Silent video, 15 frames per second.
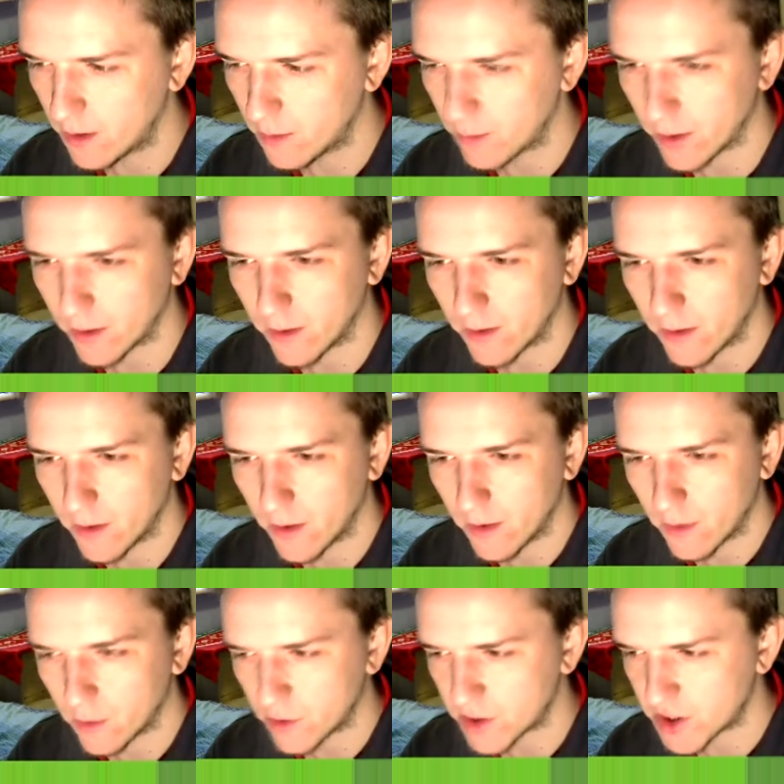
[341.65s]
But
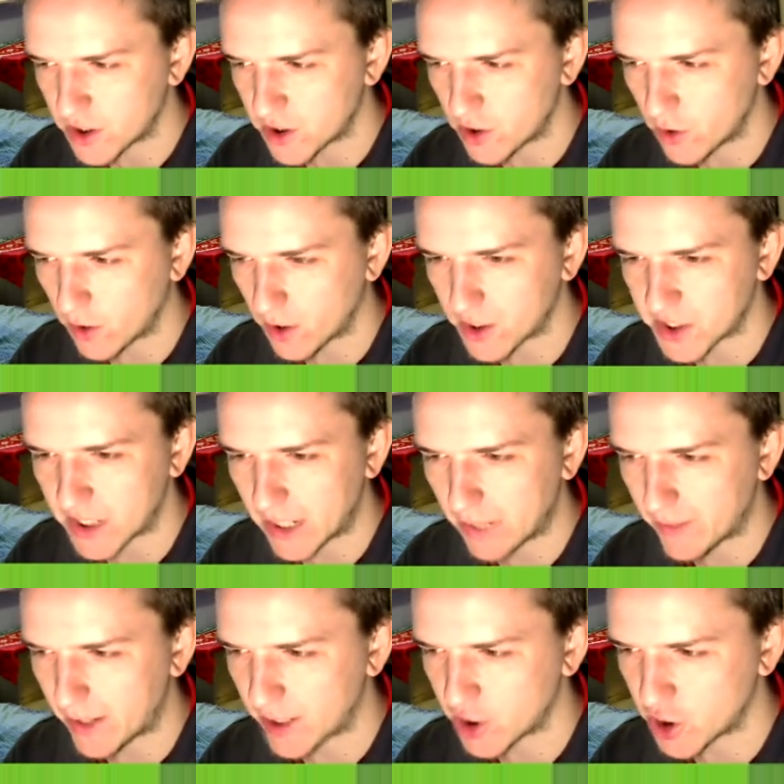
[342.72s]
Stuttgart still haven't
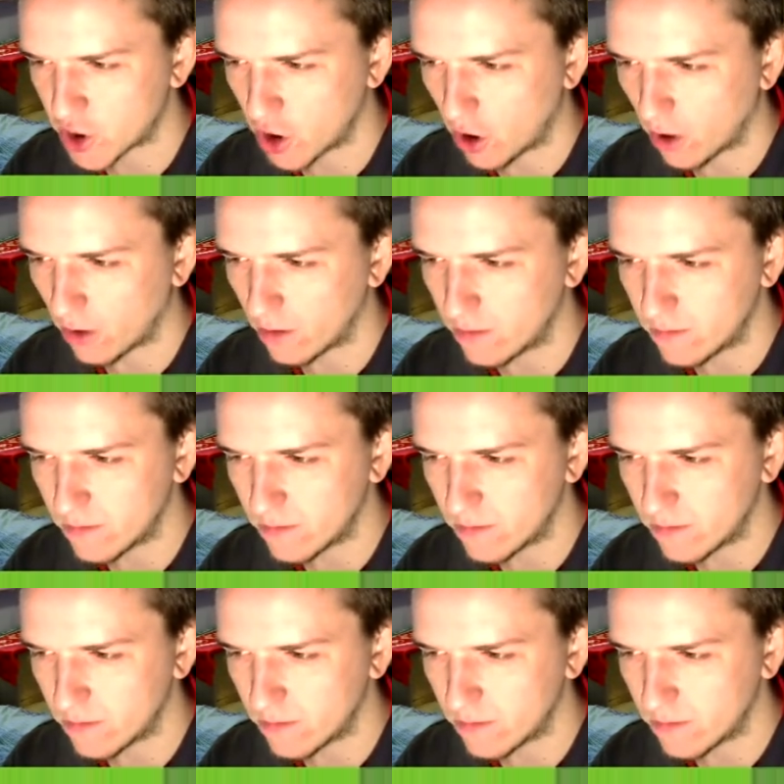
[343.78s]
had a shot.